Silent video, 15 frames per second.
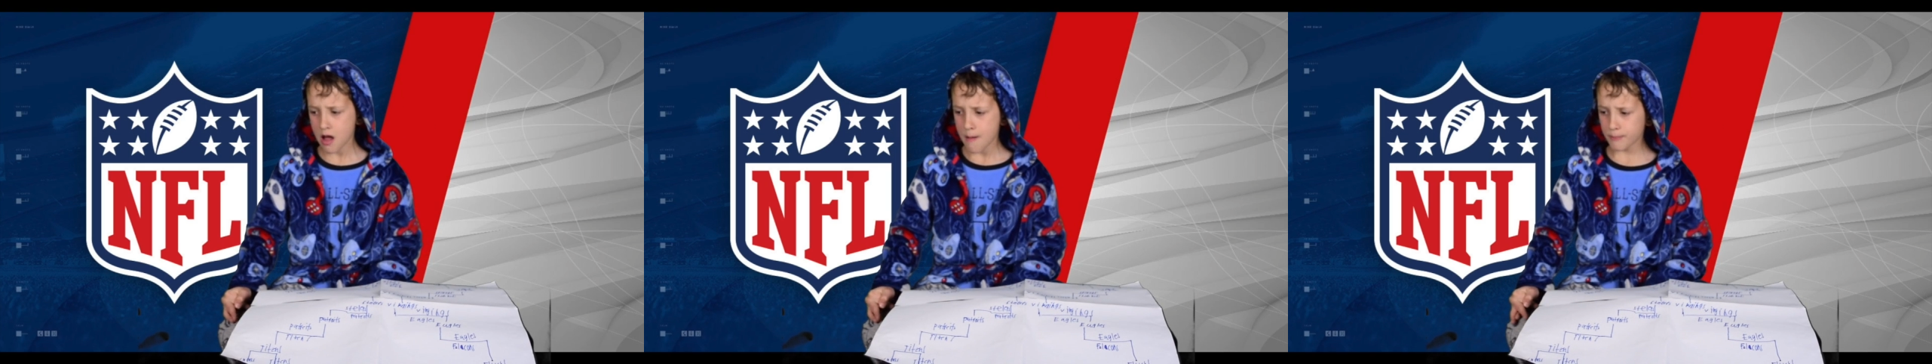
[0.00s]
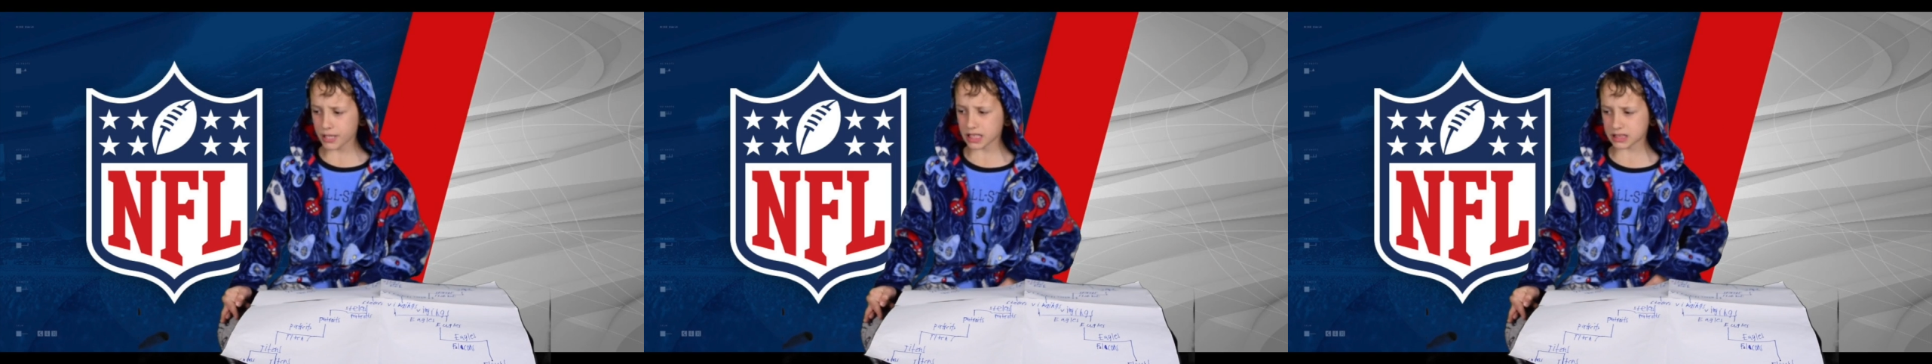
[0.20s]

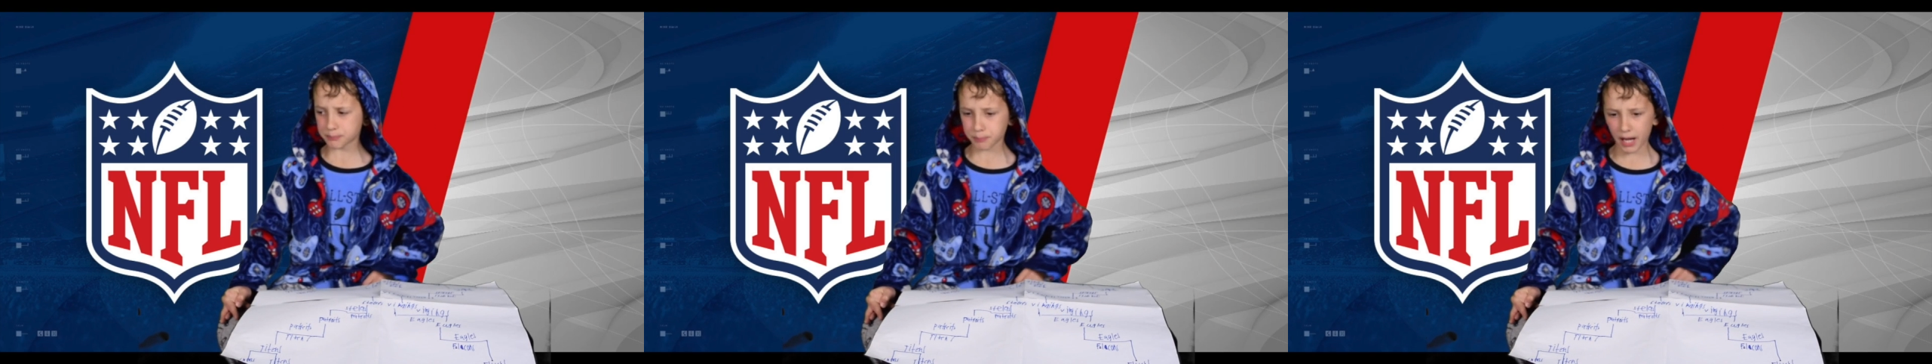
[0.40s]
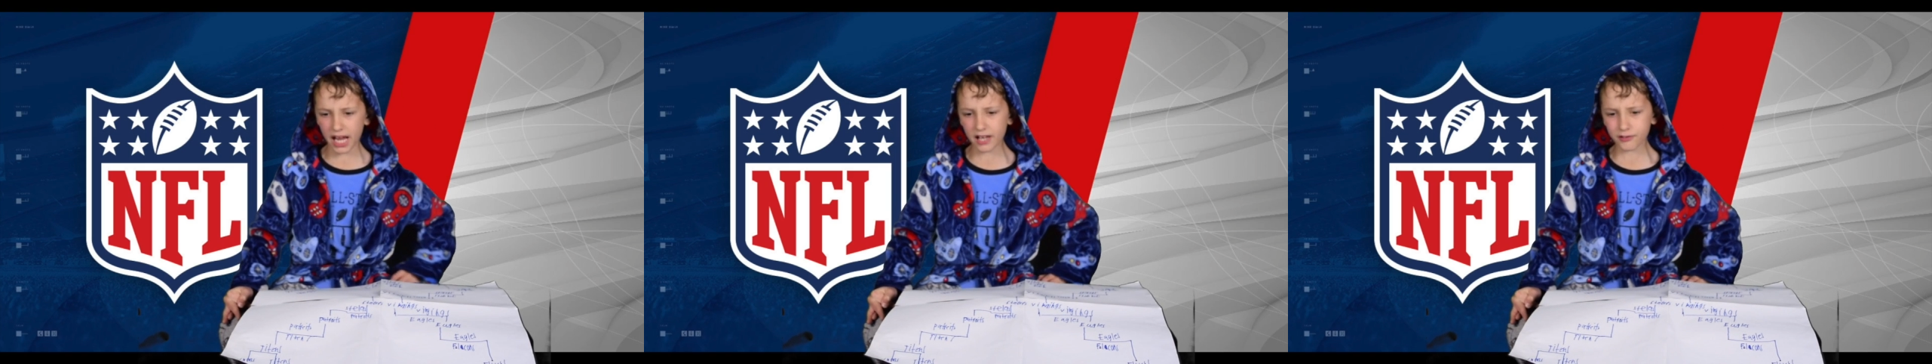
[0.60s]
Because
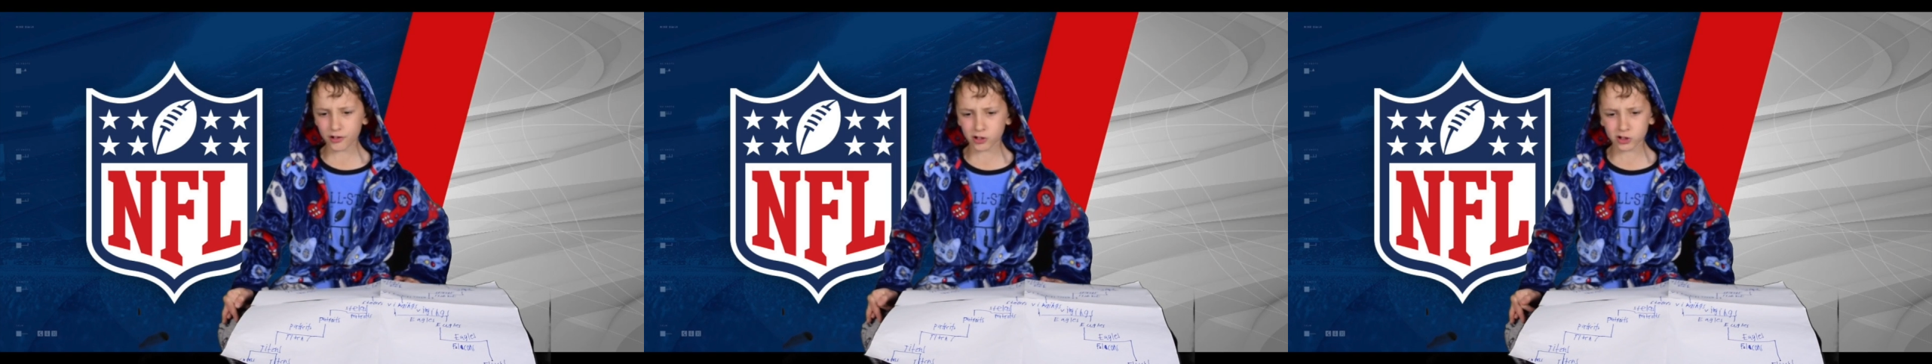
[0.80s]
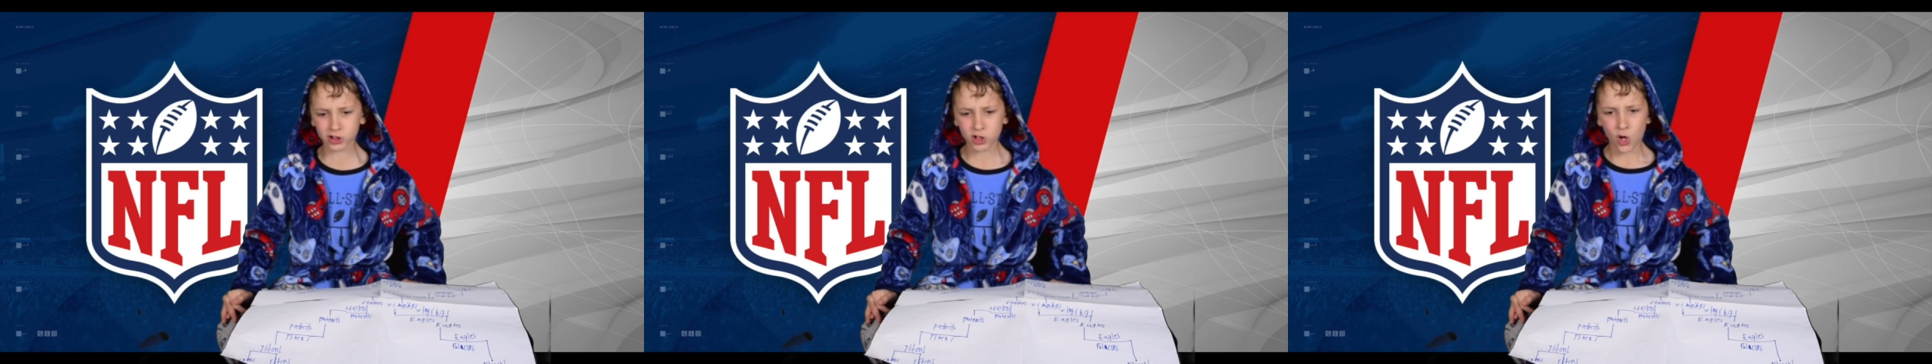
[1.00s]

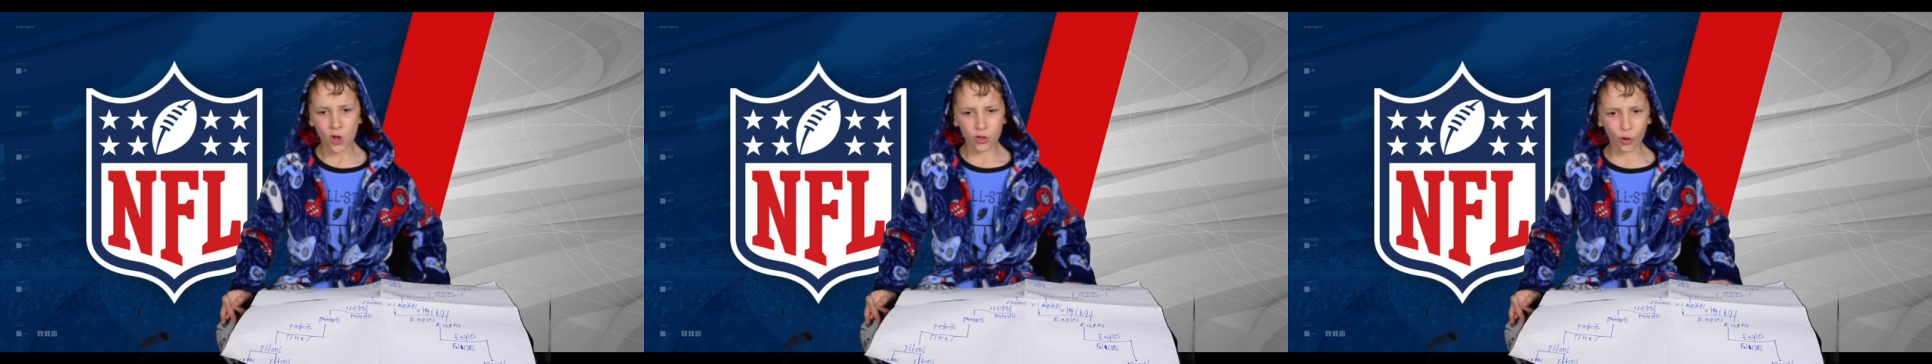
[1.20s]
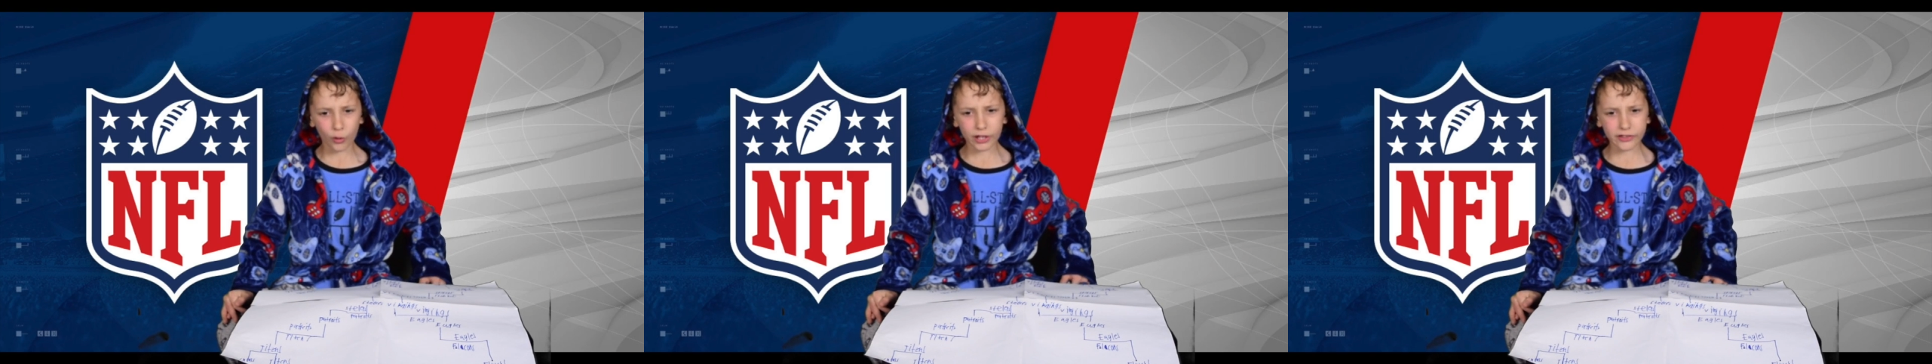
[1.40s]
Panthers,
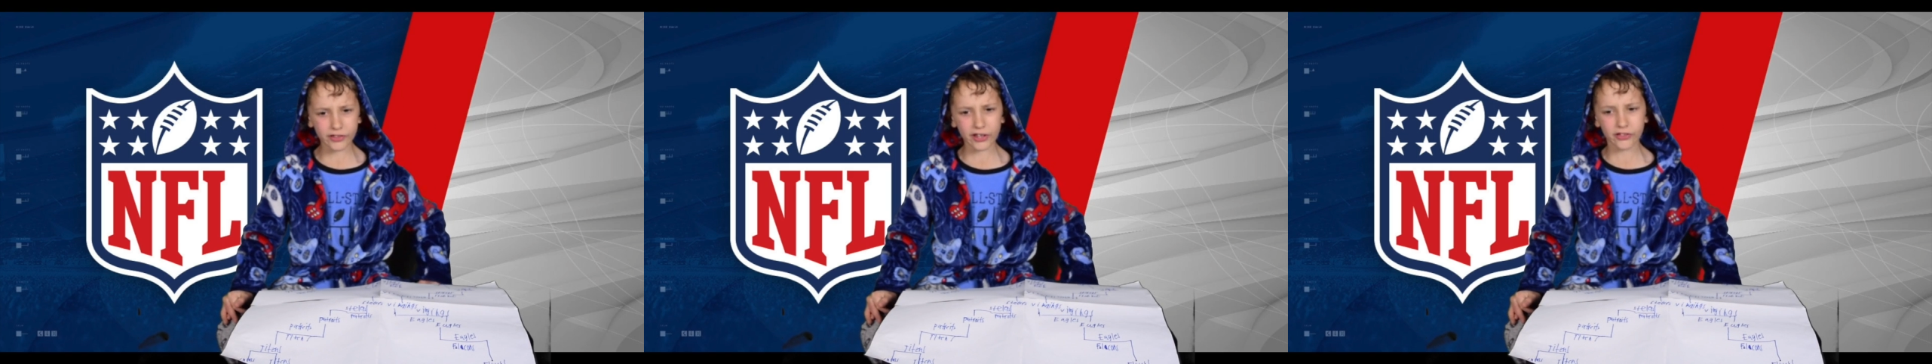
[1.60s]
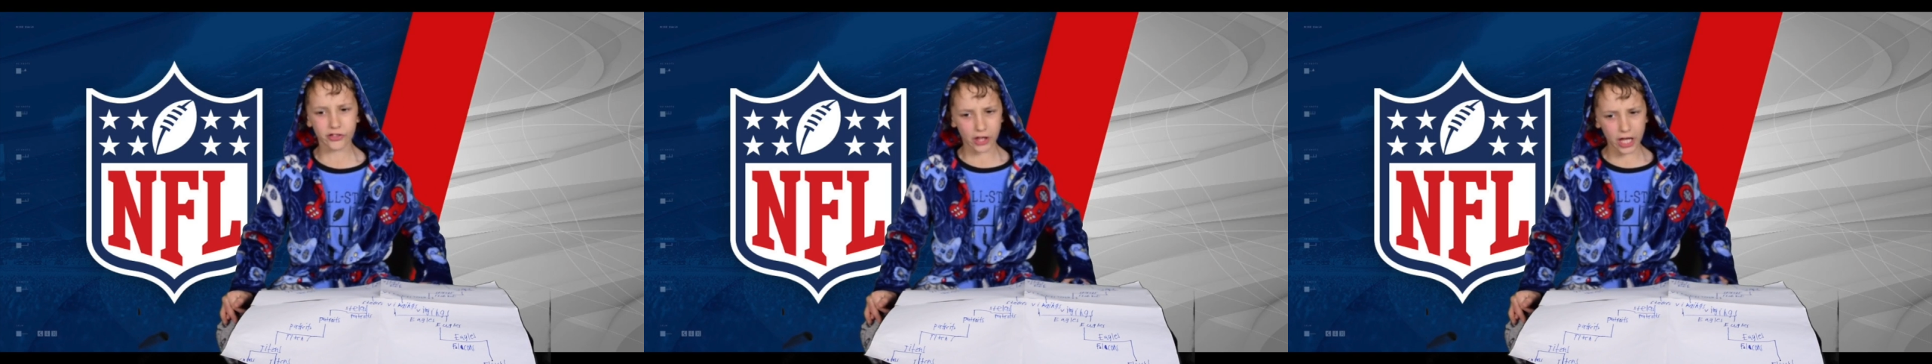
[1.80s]
the only
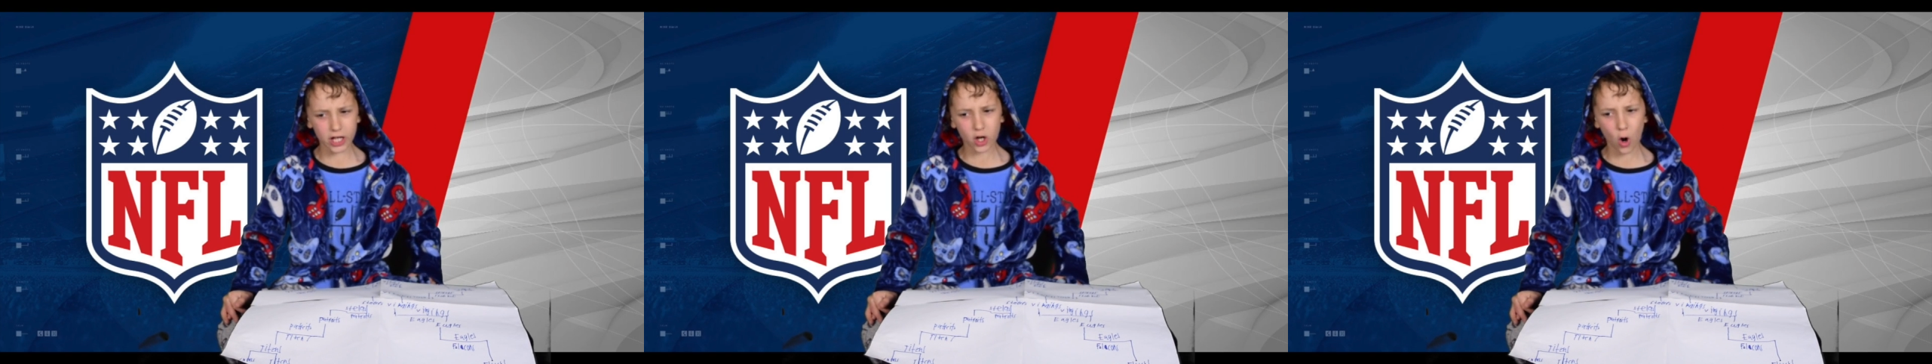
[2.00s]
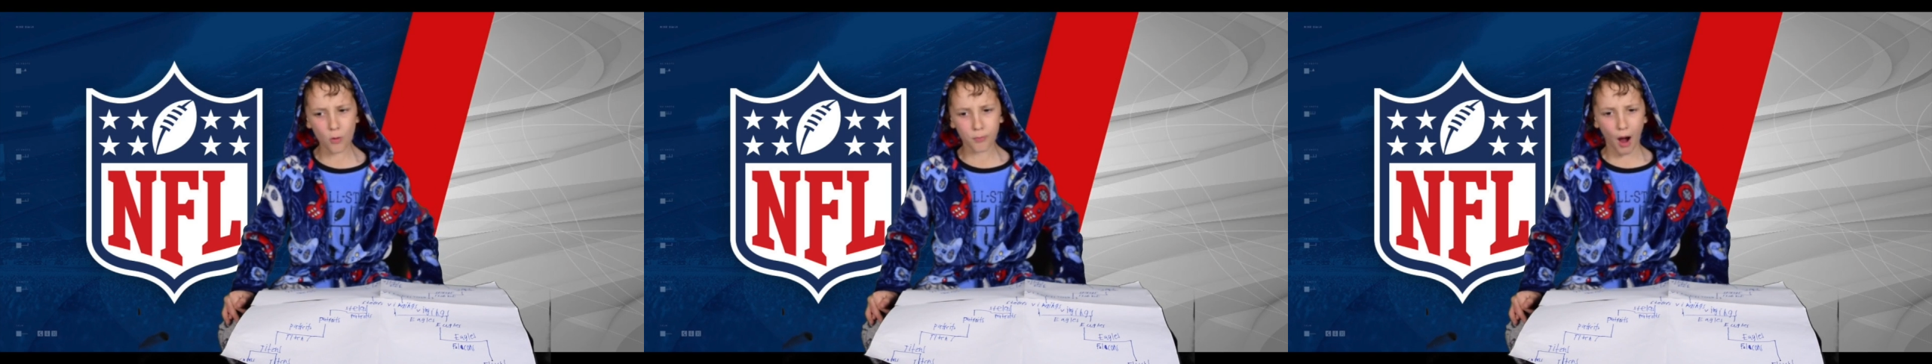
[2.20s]
thing they
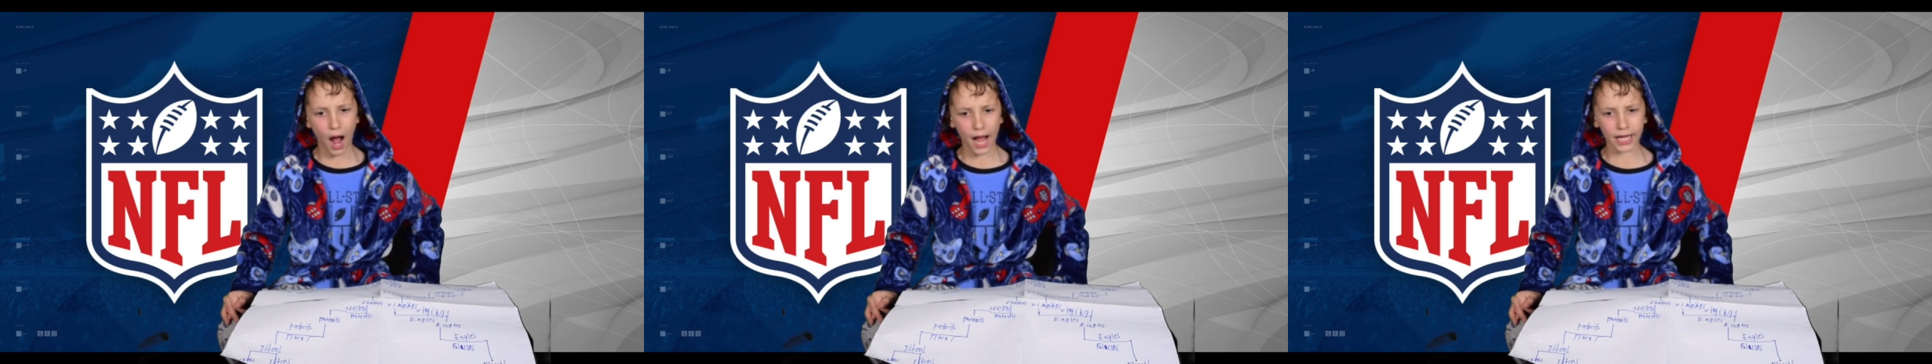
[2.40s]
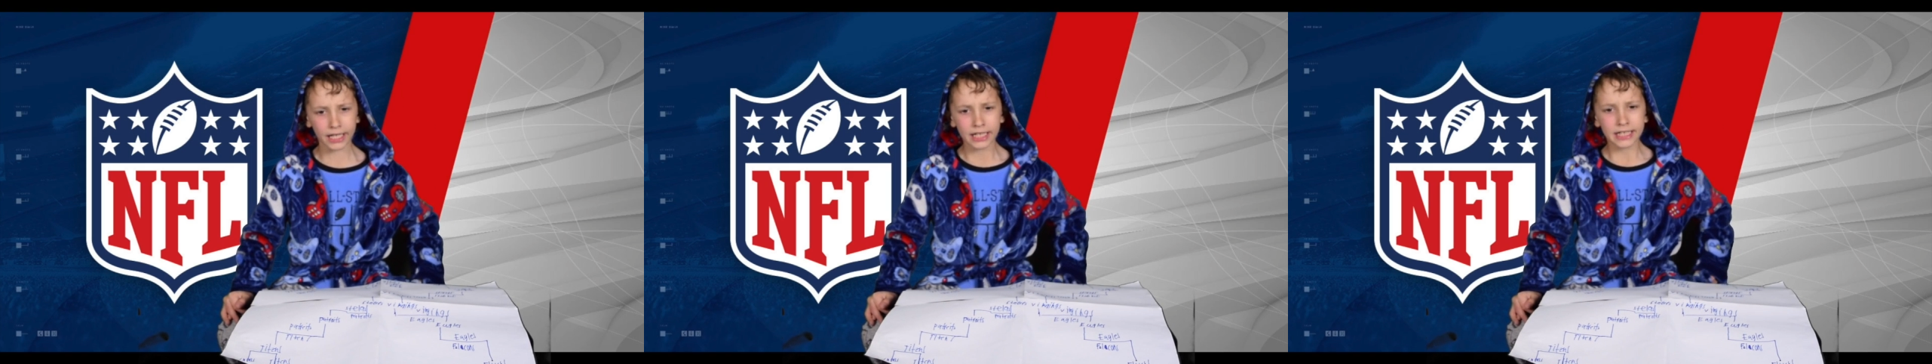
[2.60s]
go
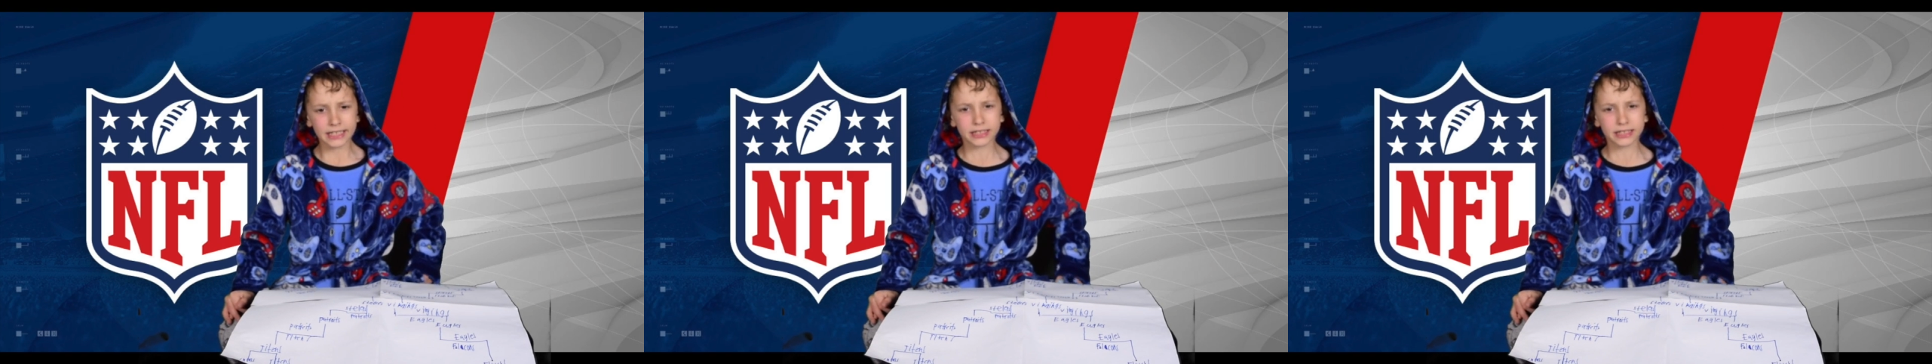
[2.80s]
by